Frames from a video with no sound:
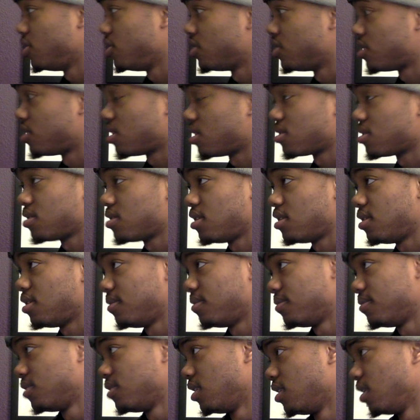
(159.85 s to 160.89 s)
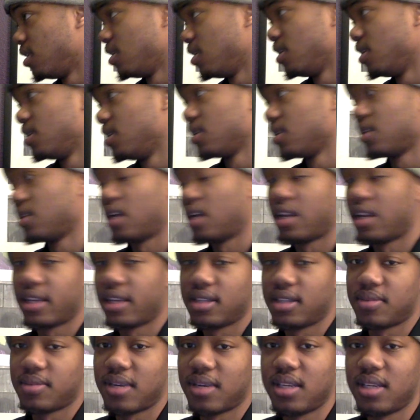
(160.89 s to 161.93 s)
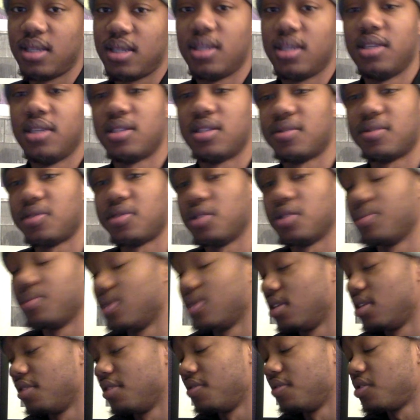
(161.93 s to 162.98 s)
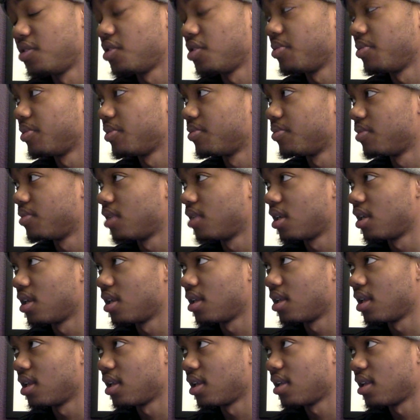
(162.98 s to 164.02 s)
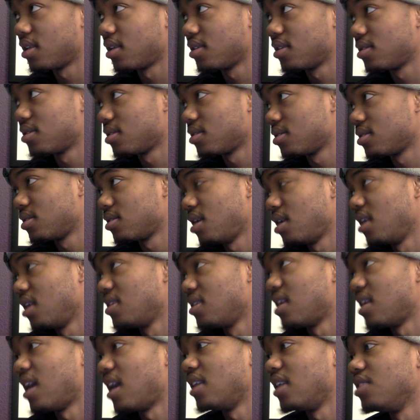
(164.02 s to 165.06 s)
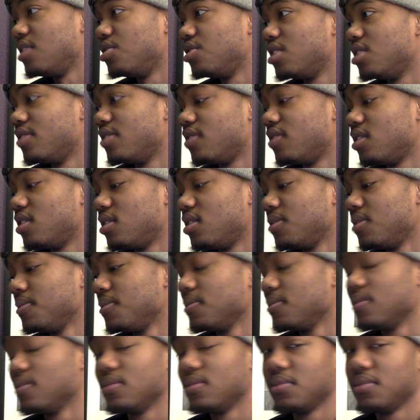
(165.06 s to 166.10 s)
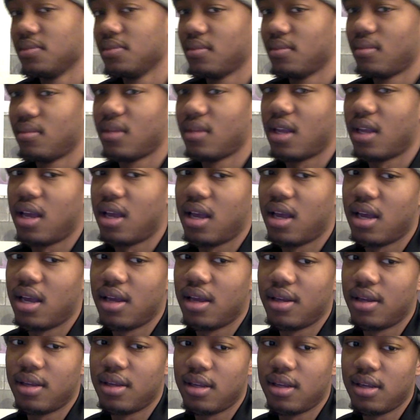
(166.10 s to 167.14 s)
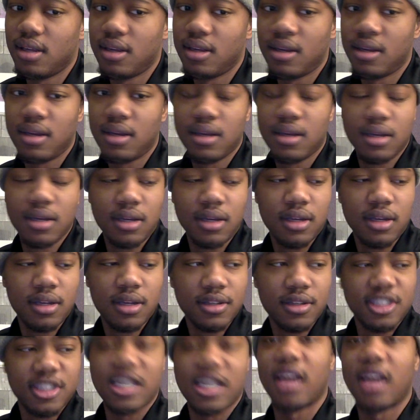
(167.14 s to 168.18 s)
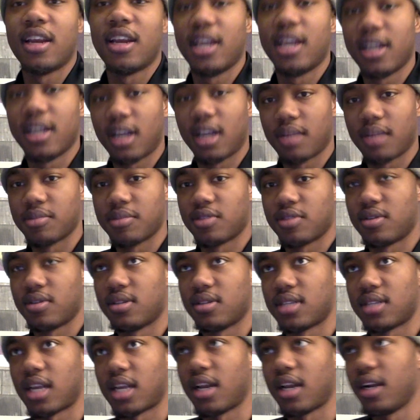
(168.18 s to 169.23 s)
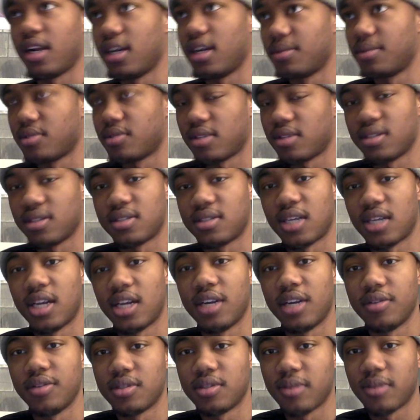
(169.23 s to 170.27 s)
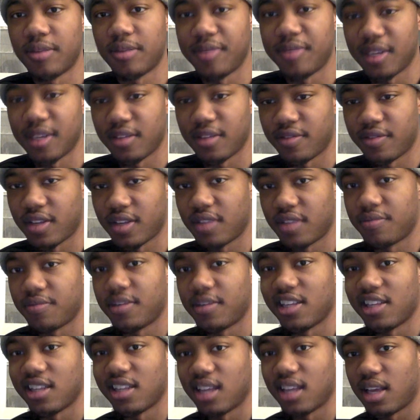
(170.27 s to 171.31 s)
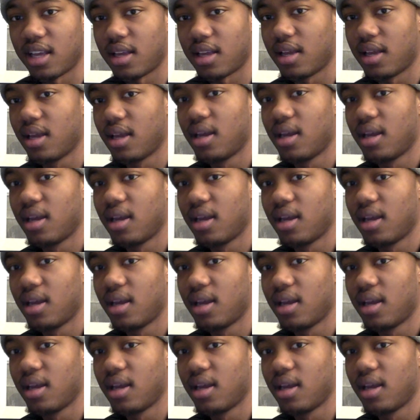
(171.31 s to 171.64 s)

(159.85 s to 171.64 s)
Just talked to him. Got to get some ideas. I'm super nervous, super like anxiety driven. And then Saturday comes around. Saturday was my big event, big day.